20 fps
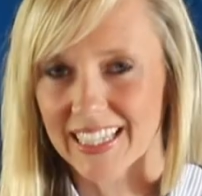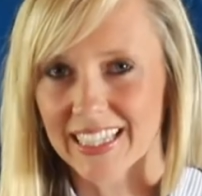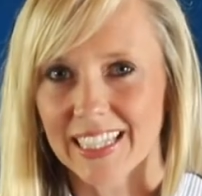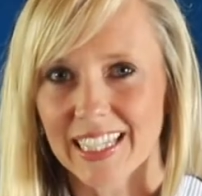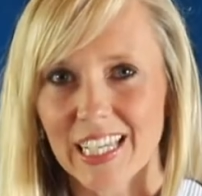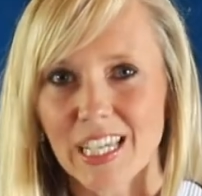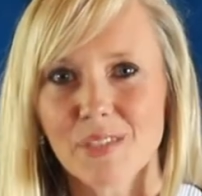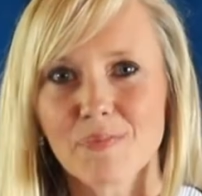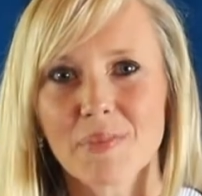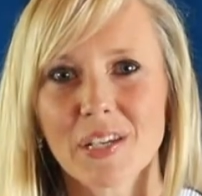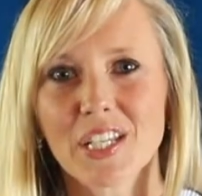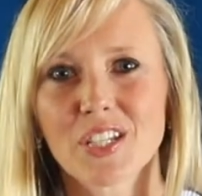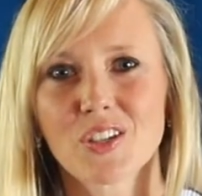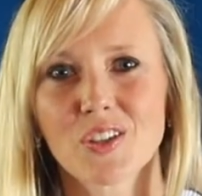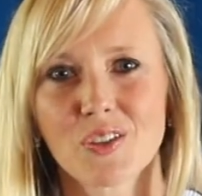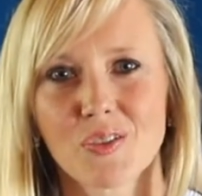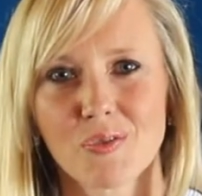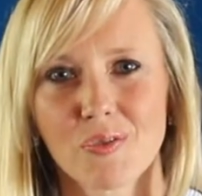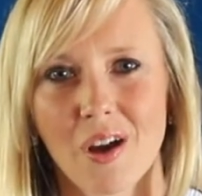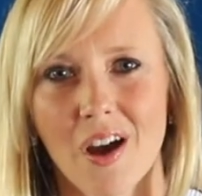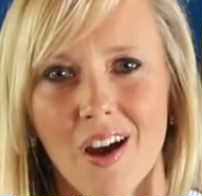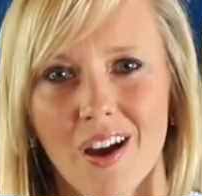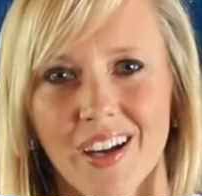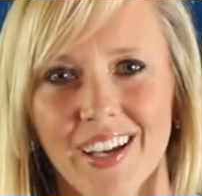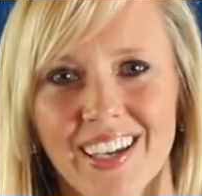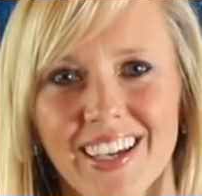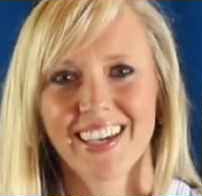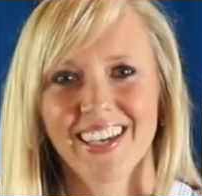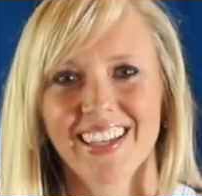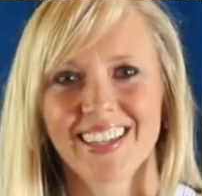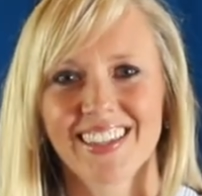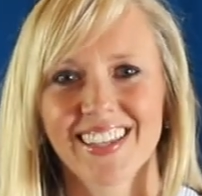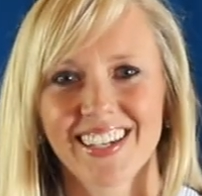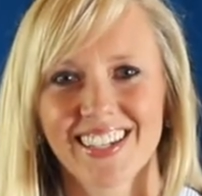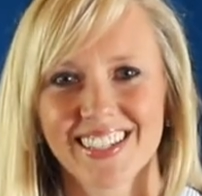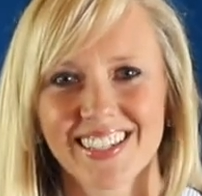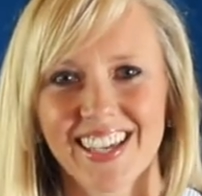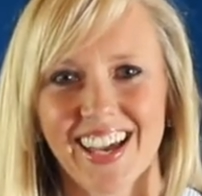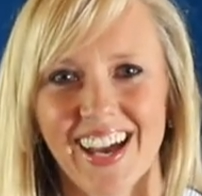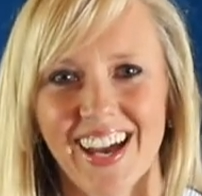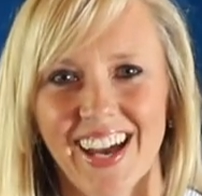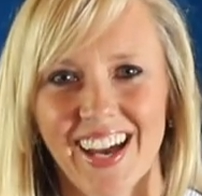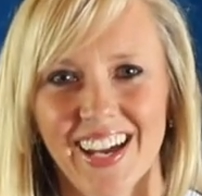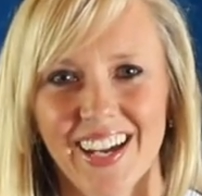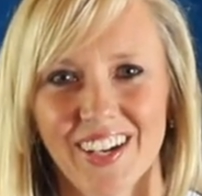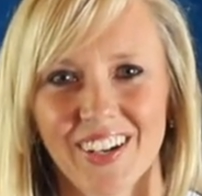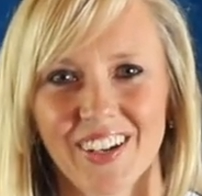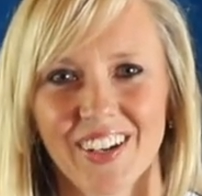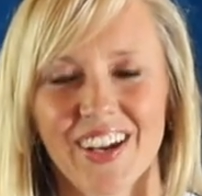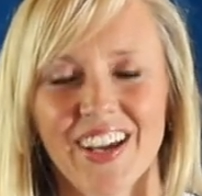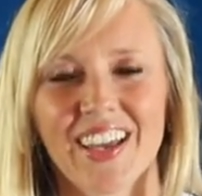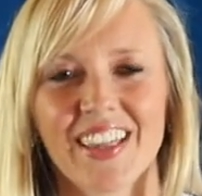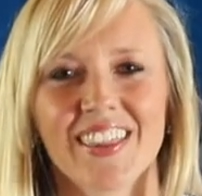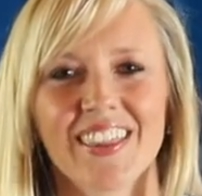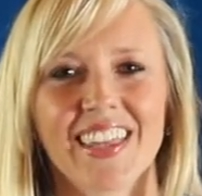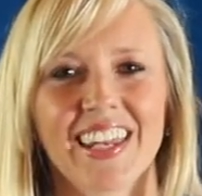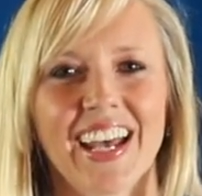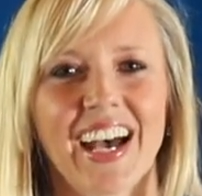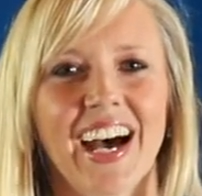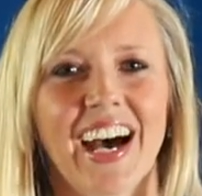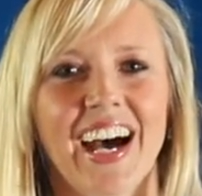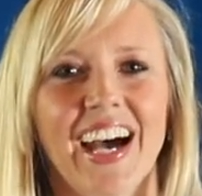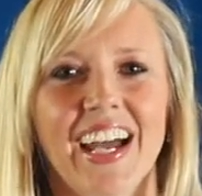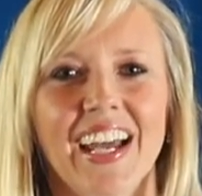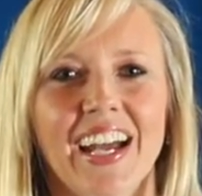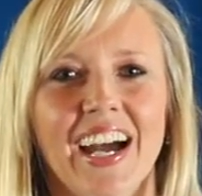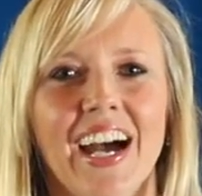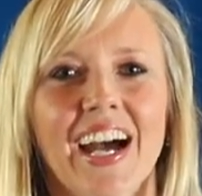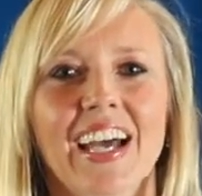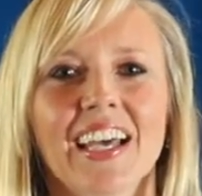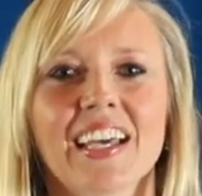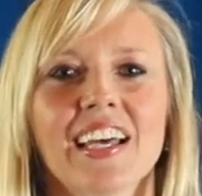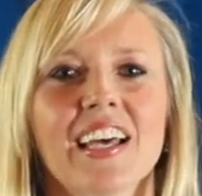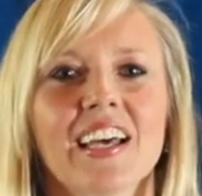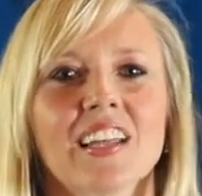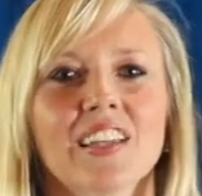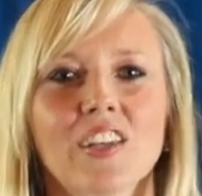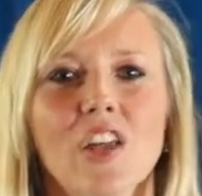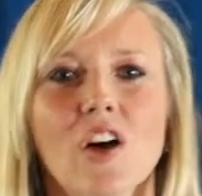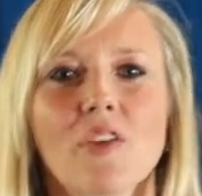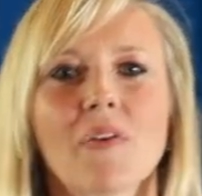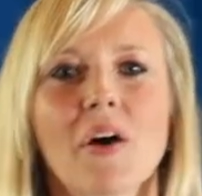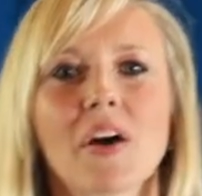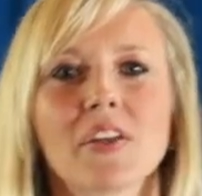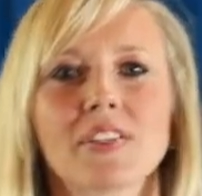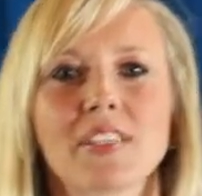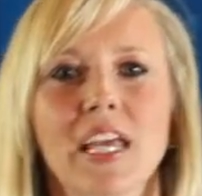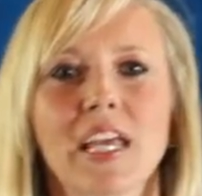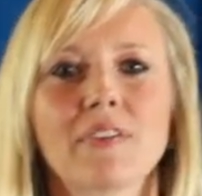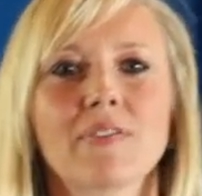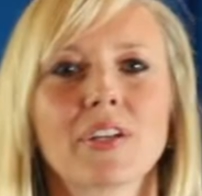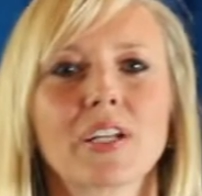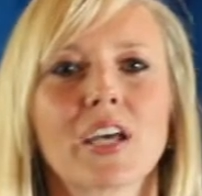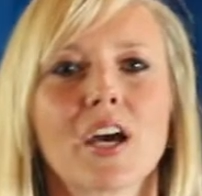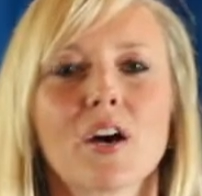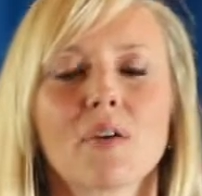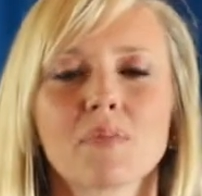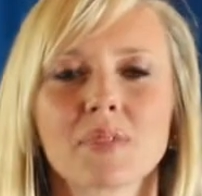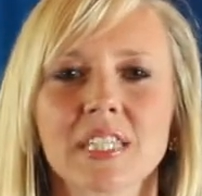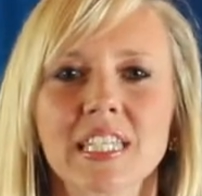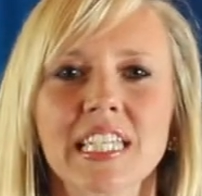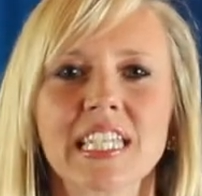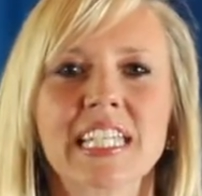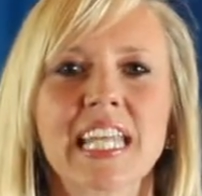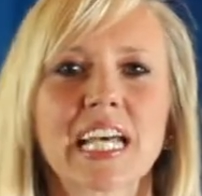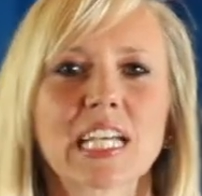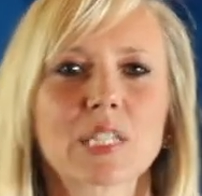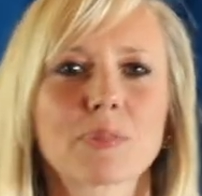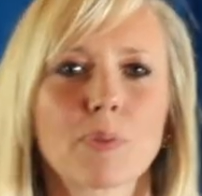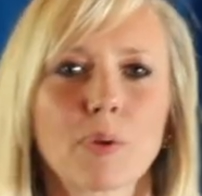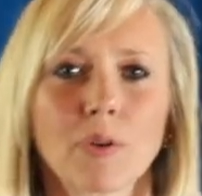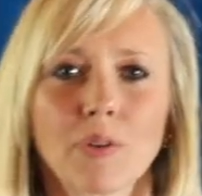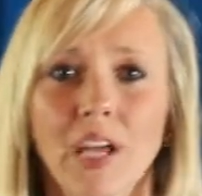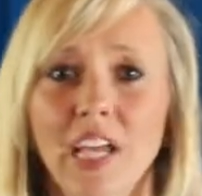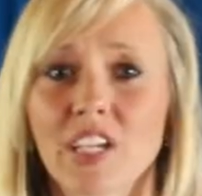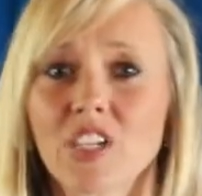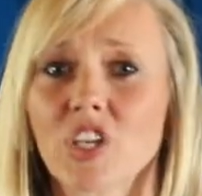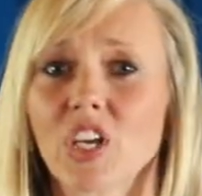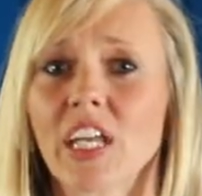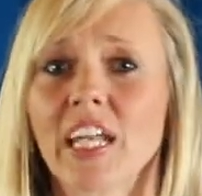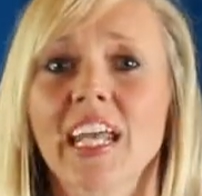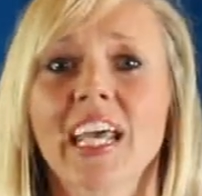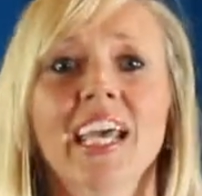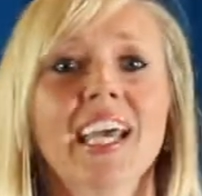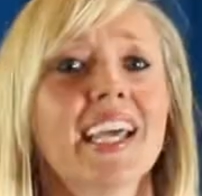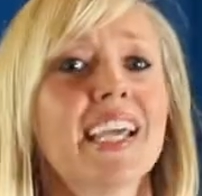Lead me to the rock that is higher than I. I love how David comes in desperation.